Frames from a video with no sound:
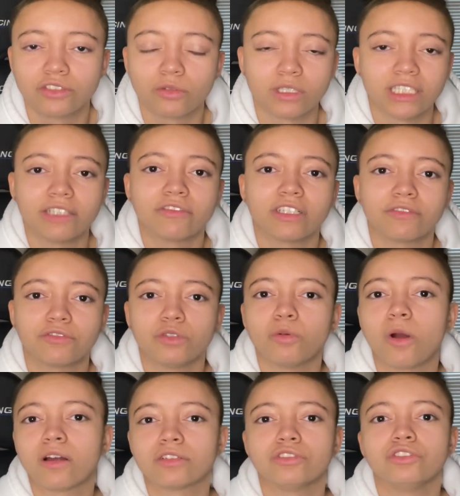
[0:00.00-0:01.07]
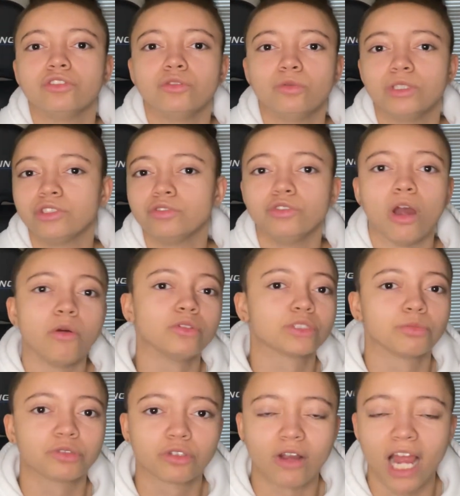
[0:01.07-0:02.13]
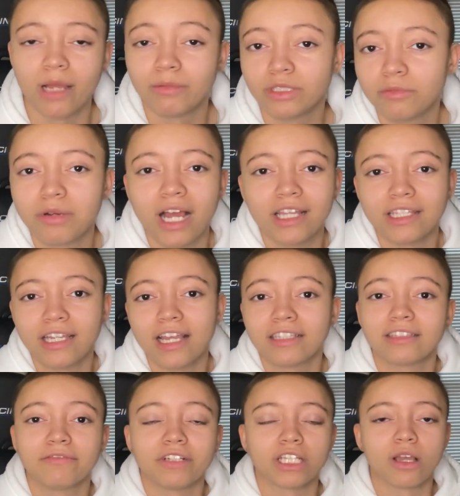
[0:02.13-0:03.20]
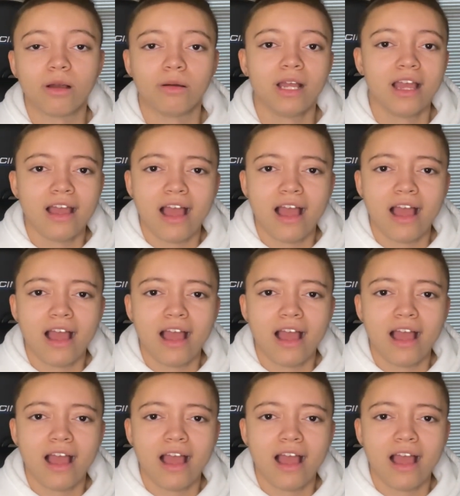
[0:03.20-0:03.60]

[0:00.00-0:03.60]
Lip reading: Or even if you are new and you don't subscribe and you probably hate the video,